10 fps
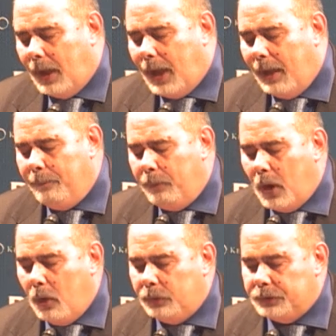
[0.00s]
I
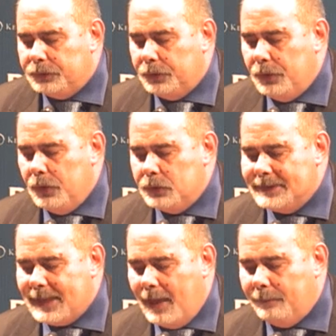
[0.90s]
brought to you
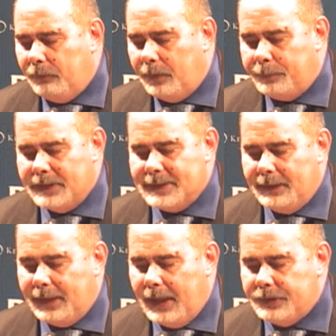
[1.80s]
some
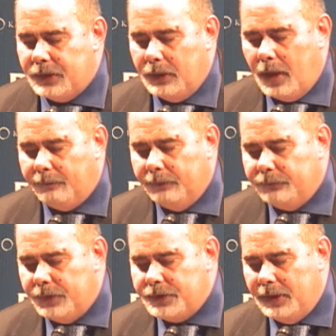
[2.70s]
representation of a
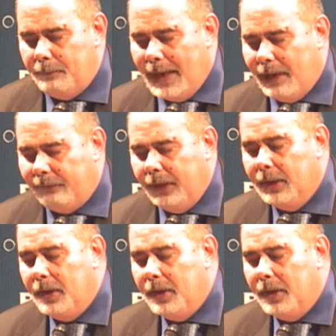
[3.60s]
Virgin Mary